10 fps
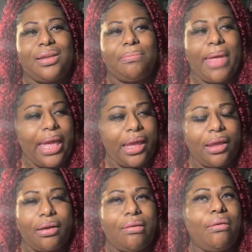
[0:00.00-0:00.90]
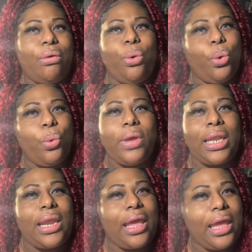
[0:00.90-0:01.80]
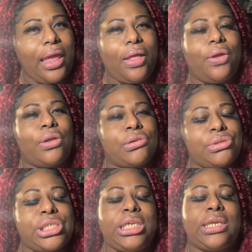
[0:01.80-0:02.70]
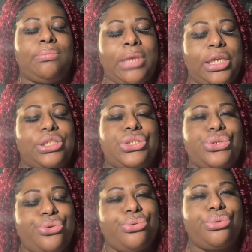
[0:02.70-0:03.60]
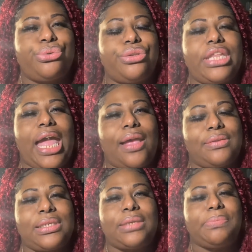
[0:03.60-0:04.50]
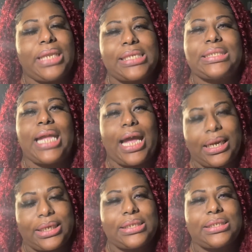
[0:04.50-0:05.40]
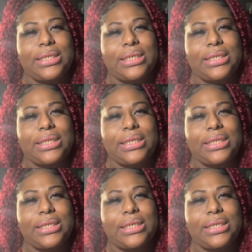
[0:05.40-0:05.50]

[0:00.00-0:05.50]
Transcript: babe, who in the hell gonna send me $2,000+?